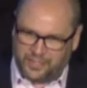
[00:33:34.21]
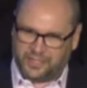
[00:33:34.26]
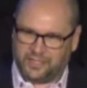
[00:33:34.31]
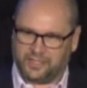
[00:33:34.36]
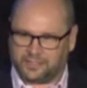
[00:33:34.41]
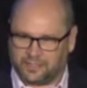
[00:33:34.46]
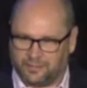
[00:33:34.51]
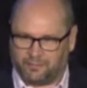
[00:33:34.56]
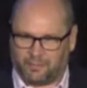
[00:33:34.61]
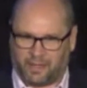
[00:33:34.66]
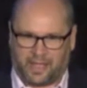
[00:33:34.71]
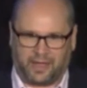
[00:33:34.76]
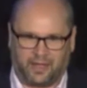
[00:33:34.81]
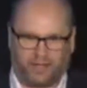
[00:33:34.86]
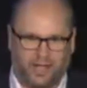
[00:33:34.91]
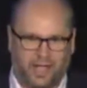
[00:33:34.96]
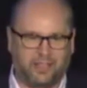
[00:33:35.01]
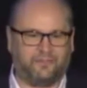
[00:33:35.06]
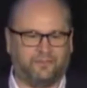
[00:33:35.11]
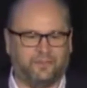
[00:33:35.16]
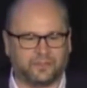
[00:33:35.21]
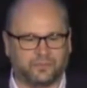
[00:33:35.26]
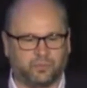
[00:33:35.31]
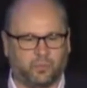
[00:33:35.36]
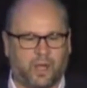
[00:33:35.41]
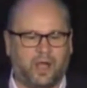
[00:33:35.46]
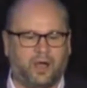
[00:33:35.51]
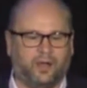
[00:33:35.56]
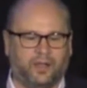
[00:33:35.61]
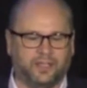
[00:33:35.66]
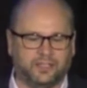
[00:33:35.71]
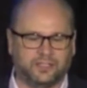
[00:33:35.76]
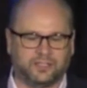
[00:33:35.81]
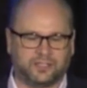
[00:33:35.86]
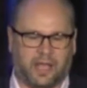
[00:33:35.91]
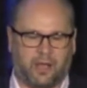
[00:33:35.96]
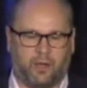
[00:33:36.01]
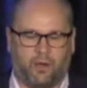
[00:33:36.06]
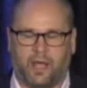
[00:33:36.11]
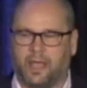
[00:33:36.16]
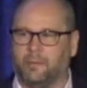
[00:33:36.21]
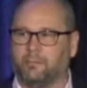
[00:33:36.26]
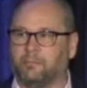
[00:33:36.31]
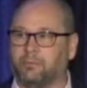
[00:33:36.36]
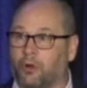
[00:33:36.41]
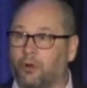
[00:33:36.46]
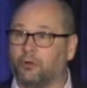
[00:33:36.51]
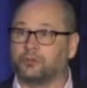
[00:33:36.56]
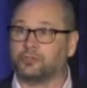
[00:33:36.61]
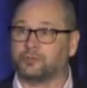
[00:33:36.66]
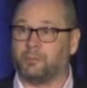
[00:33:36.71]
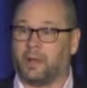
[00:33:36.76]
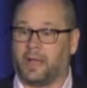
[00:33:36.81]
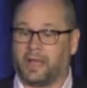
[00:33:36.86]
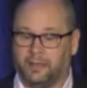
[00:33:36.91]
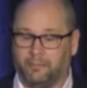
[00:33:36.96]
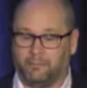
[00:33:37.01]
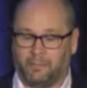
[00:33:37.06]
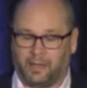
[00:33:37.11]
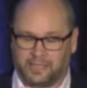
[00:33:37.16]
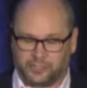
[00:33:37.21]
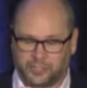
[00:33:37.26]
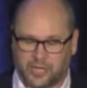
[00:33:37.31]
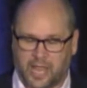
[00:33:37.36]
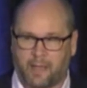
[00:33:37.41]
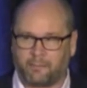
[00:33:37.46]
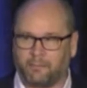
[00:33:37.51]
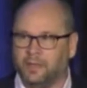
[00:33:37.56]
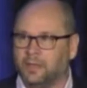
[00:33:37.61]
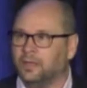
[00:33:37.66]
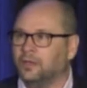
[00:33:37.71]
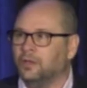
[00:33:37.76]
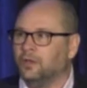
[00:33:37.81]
these in my life as well as how I approach my job,